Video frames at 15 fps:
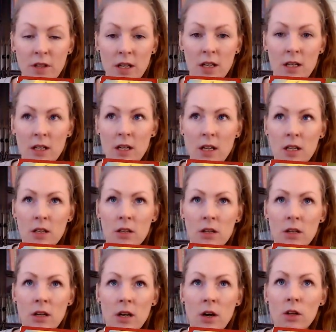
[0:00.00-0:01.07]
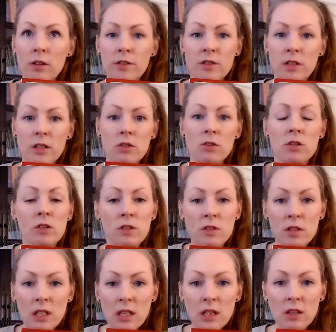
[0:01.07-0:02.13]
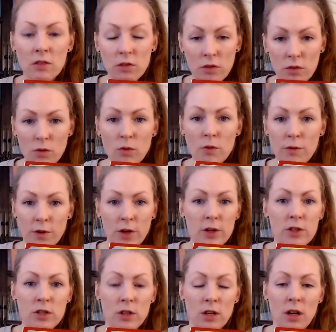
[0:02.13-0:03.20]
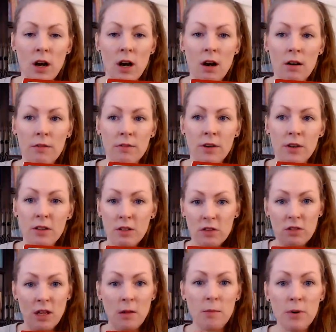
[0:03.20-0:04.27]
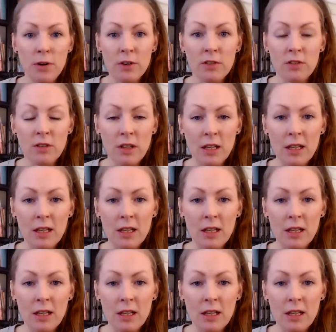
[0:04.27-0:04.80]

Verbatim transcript: and all of a sudden you just see this new version of the same person.